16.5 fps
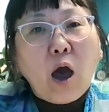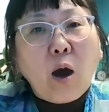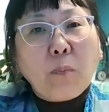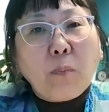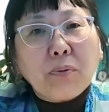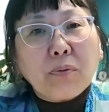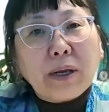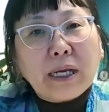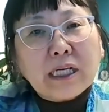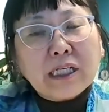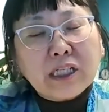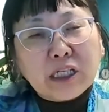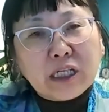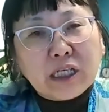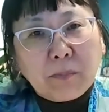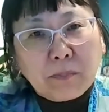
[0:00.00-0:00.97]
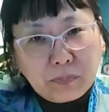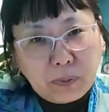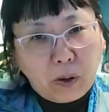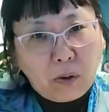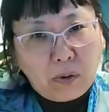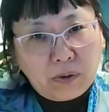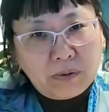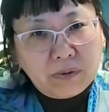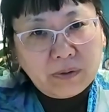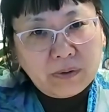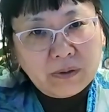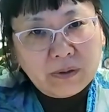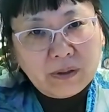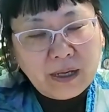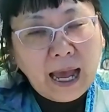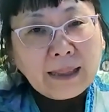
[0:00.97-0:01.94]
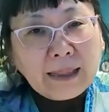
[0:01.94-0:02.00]
operationable
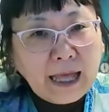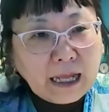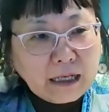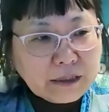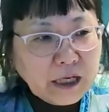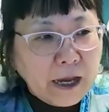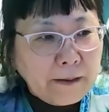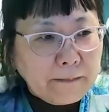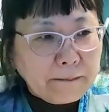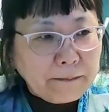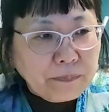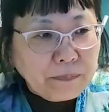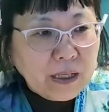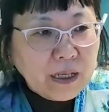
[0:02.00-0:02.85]
at that time.